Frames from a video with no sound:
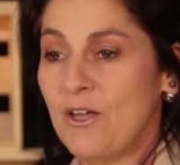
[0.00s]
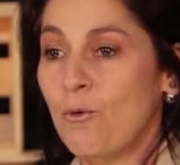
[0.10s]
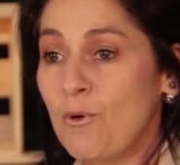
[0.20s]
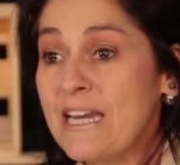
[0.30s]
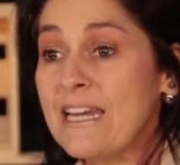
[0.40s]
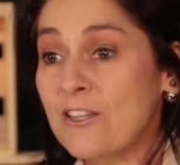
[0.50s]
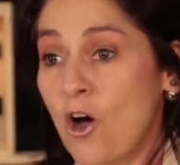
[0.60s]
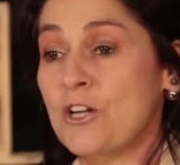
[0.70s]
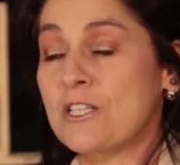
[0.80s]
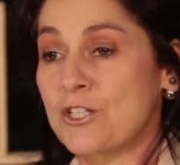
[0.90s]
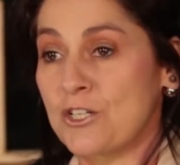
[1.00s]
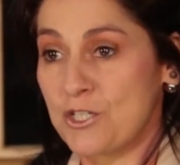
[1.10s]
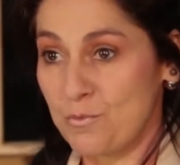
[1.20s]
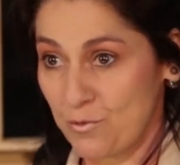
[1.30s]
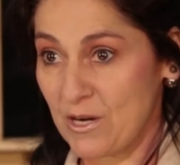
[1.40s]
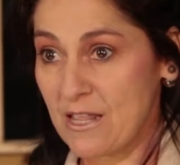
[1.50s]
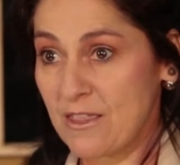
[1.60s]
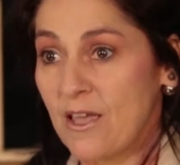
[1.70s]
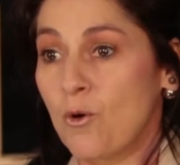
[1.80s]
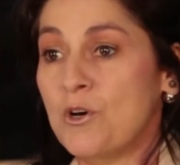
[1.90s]
We need the oxygen to breathe,
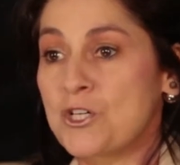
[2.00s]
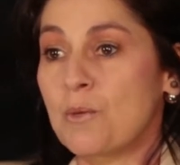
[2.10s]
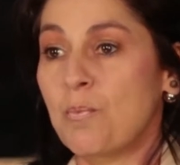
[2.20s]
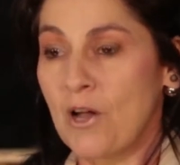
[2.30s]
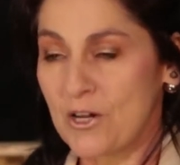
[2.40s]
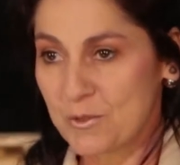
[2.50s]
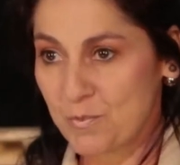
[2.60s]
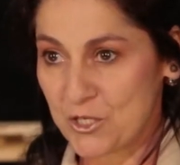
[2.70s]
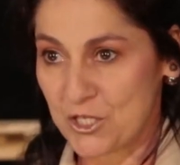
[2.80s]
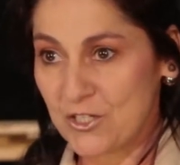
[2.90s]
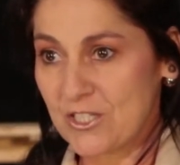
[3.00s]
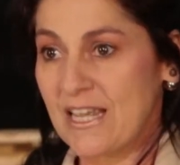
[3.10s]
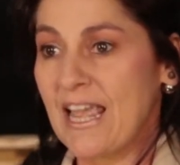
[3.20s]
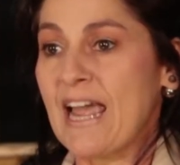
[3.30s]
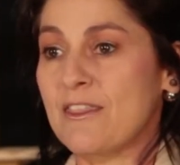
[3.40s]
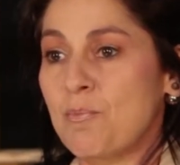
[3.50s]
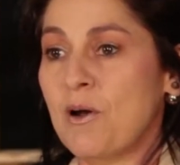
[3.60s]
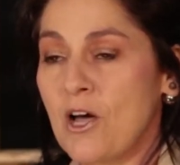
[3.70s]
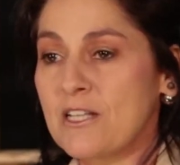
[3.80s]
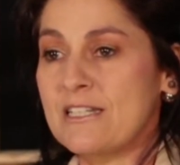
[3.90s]
which the plants produce, and the plants